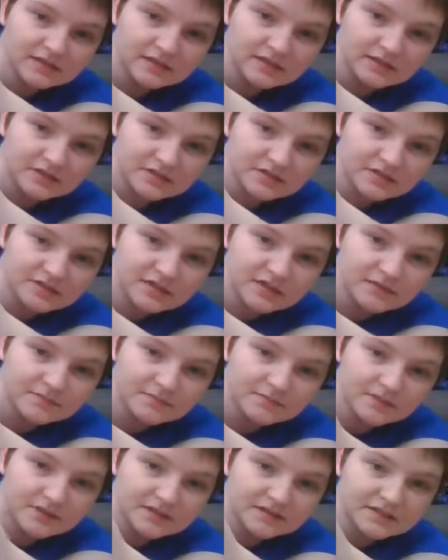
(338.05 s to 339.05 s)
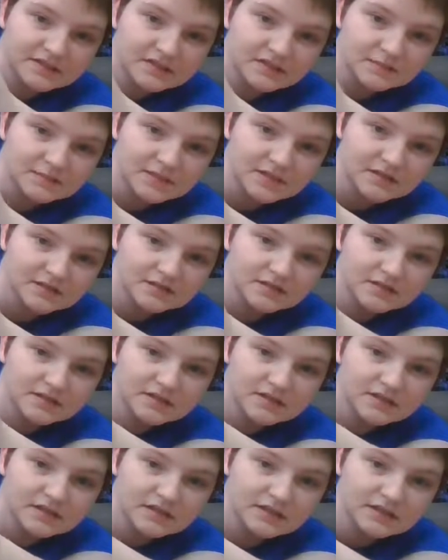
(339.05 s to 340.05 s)
There's some parts in the middle
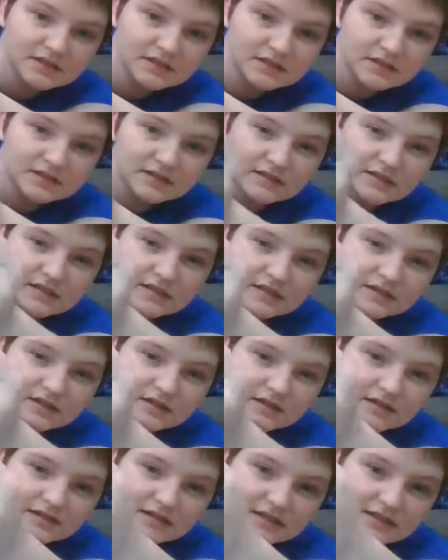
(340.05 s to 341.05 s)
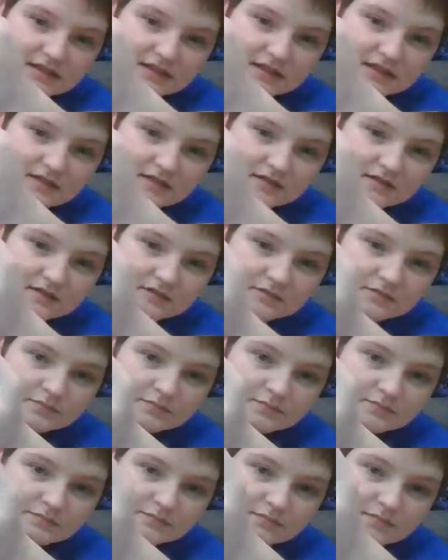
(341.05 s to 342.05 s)
and on the,
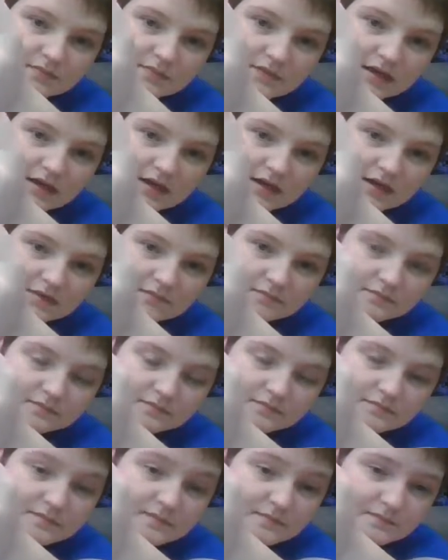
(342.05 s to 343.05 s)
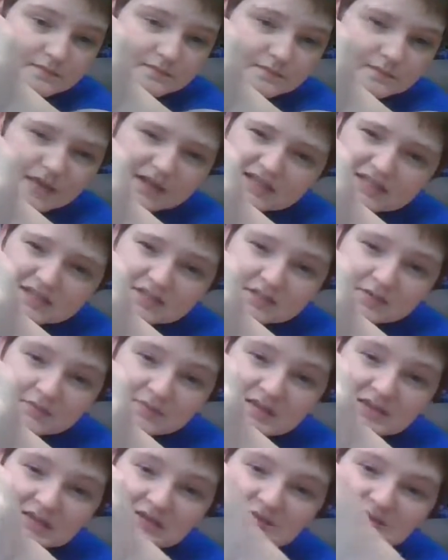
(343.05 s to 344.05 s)
I guess the
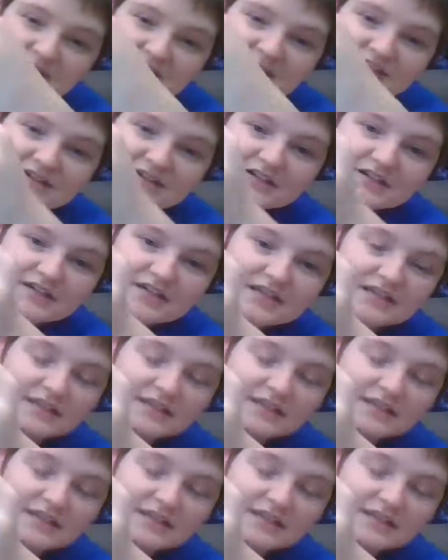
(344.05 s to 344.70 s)
peel here,